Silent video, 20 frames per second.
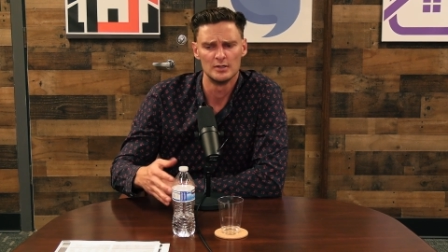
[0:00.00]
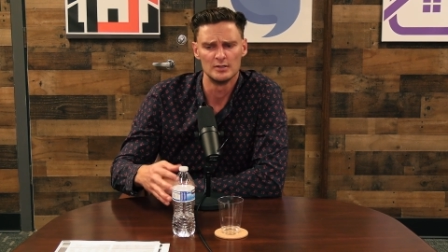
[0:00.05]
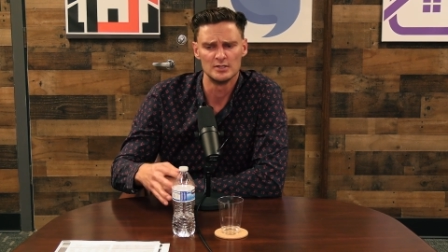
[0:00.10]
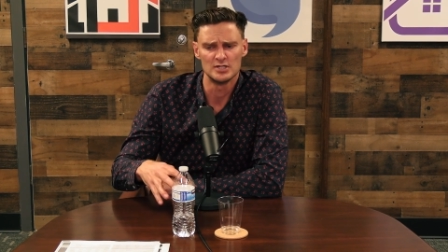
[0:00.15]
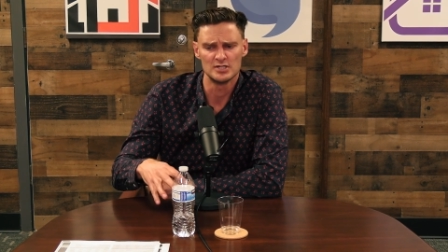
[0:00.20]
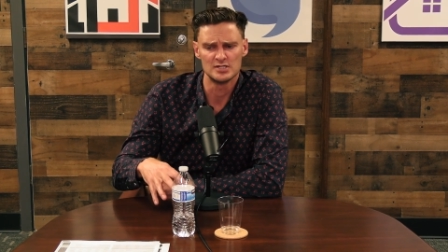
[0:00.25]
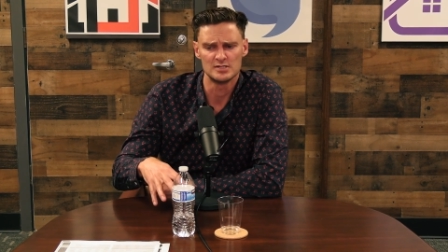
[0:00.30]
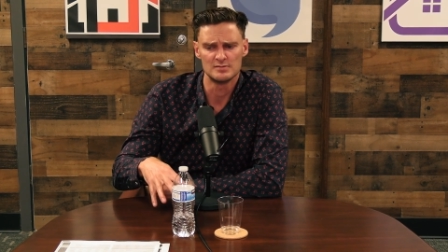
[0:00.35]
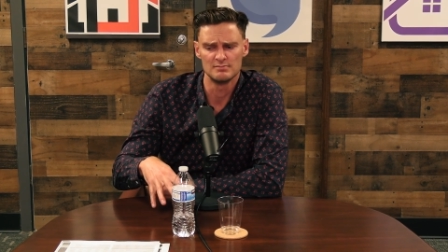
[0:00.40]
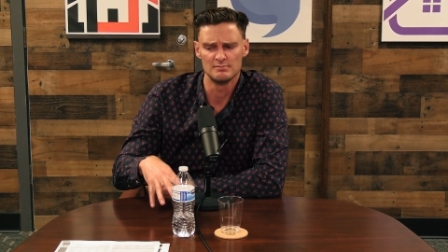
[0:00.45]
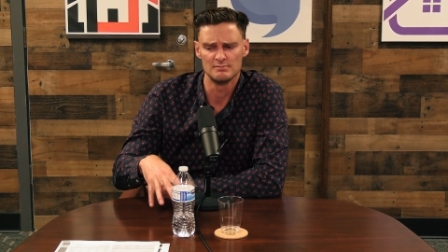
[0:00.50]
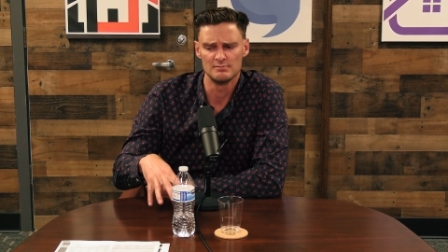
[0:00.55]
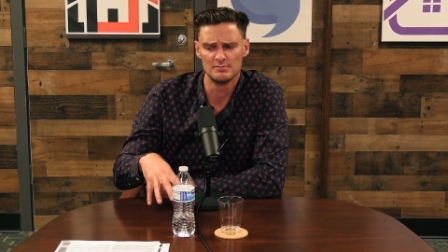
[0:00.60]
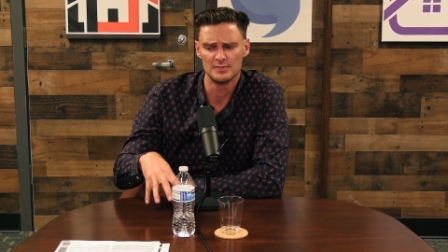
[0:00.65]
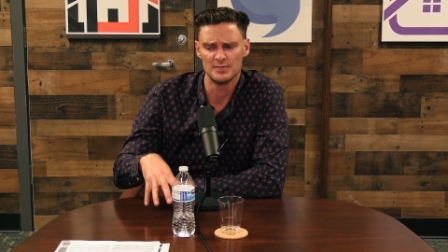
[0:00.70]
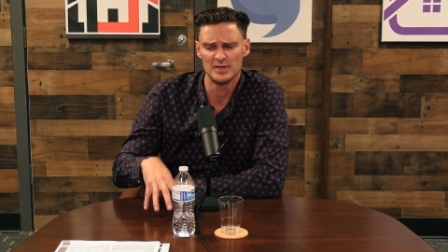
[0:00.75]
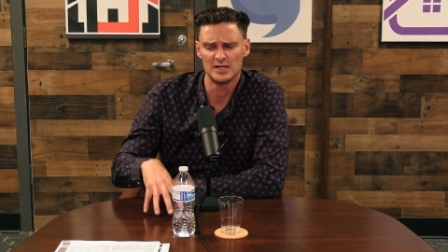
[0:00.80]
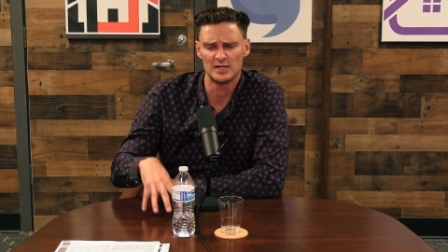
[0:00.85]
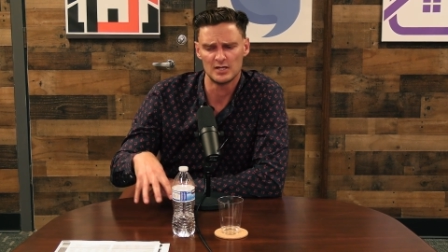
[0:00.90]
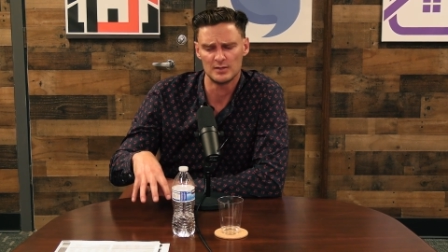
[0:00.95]
just
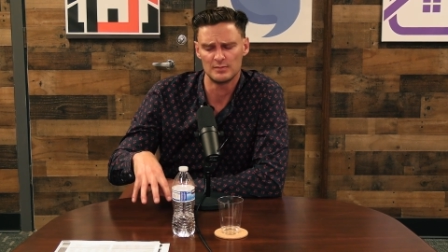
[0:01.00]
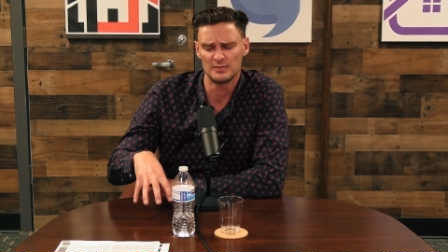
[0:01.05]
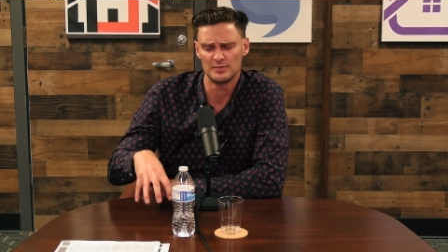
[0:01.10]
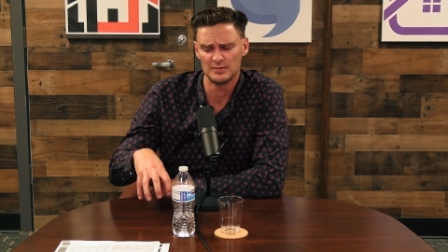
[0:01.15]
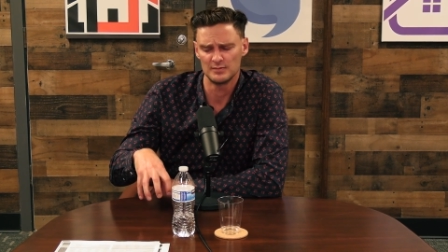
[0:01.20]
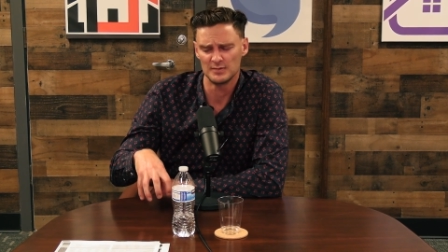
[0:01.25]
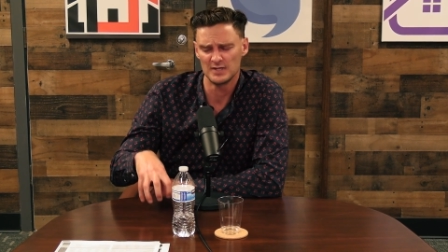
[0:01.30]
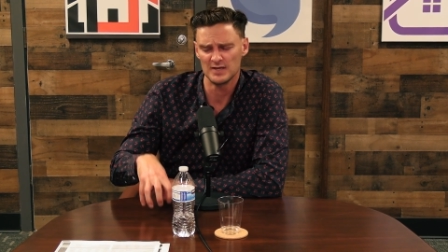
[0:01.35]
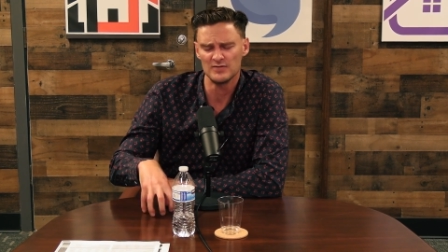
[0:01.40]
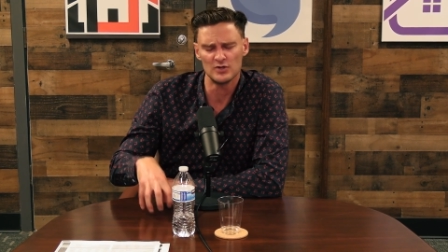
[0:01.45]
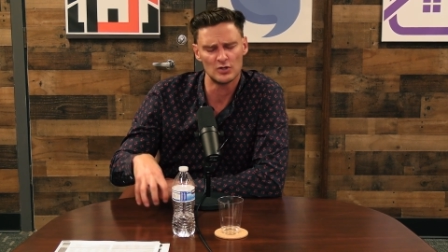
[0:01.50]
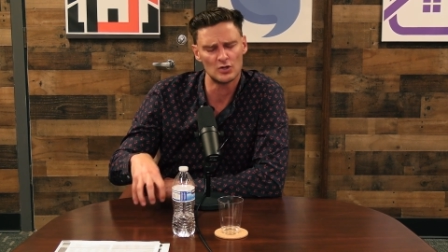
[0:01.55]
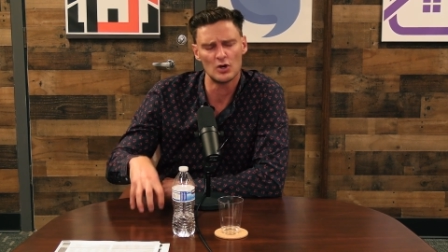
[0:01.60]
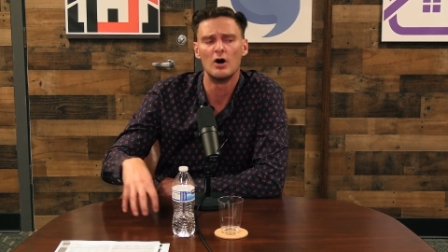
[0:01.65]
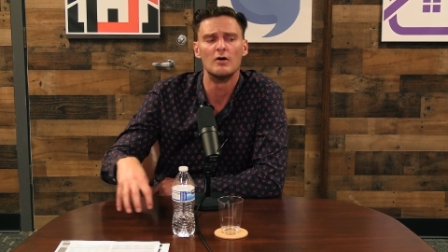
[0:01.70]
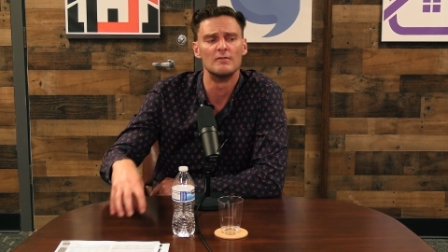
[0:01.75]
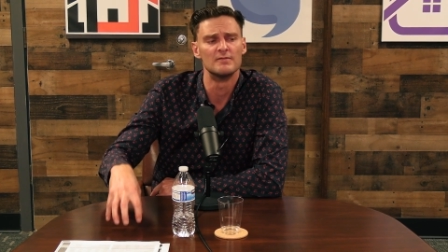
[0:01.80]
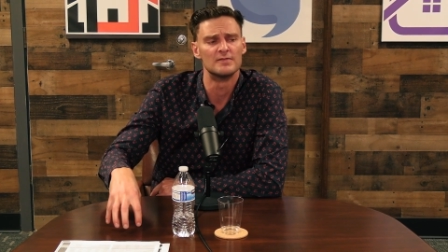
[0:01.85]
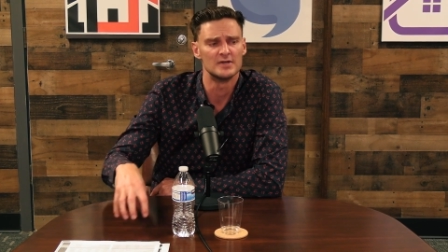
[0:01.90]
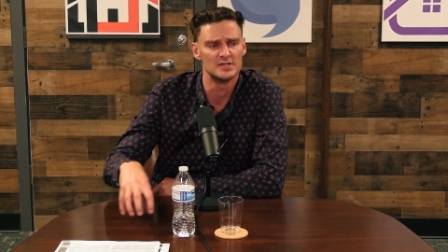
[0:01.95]
be give you
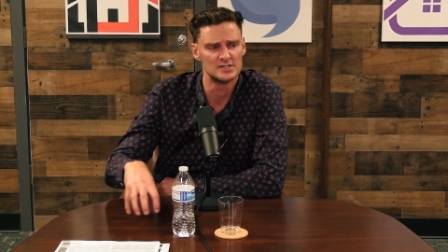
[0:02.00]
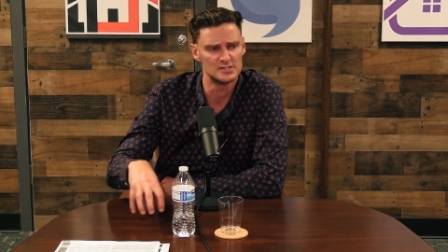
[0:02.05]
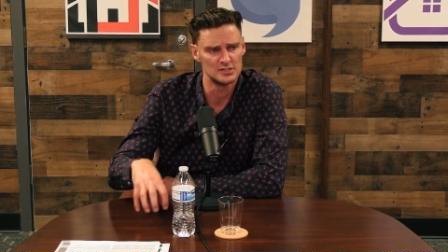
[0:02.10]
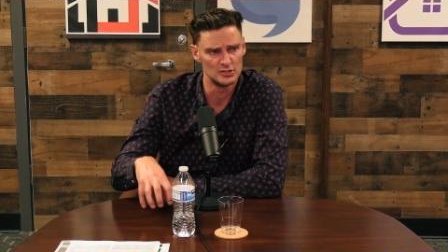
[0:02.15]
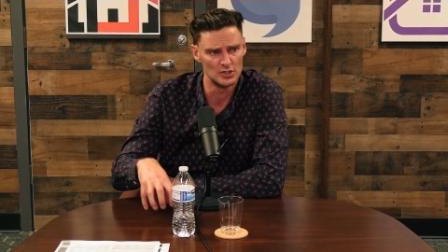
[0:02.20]
confidence